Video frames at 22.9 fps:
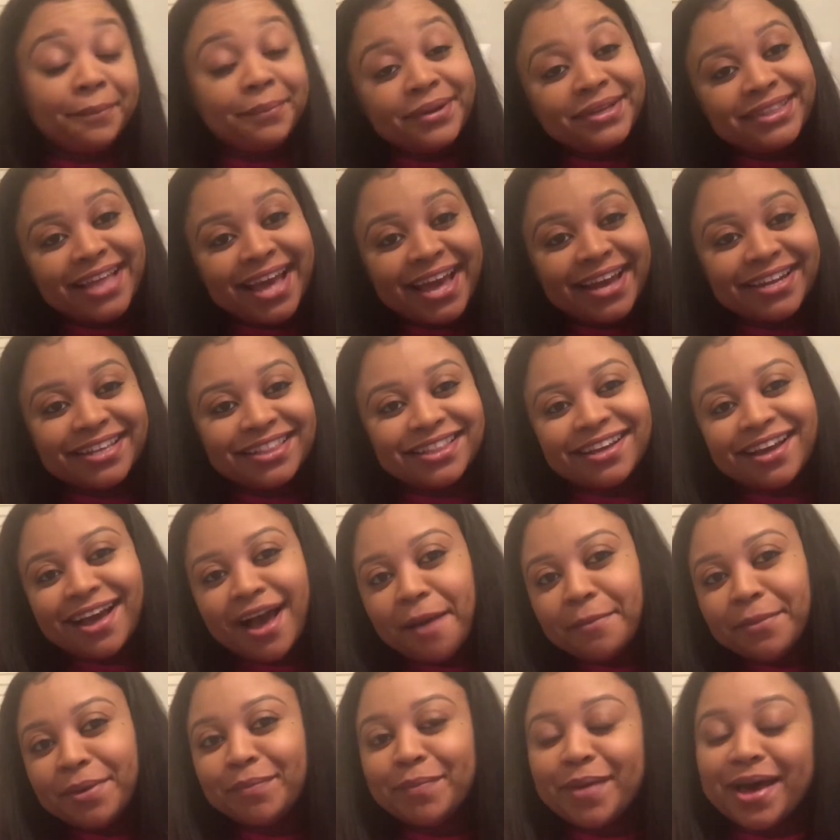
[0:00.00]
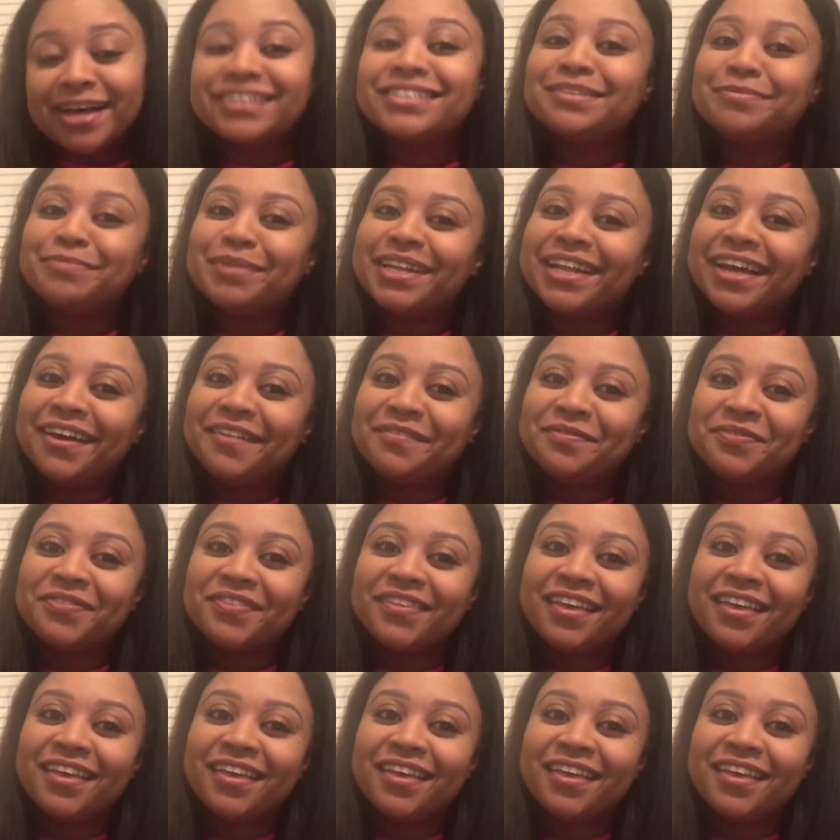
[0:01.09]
put that in the comment box below.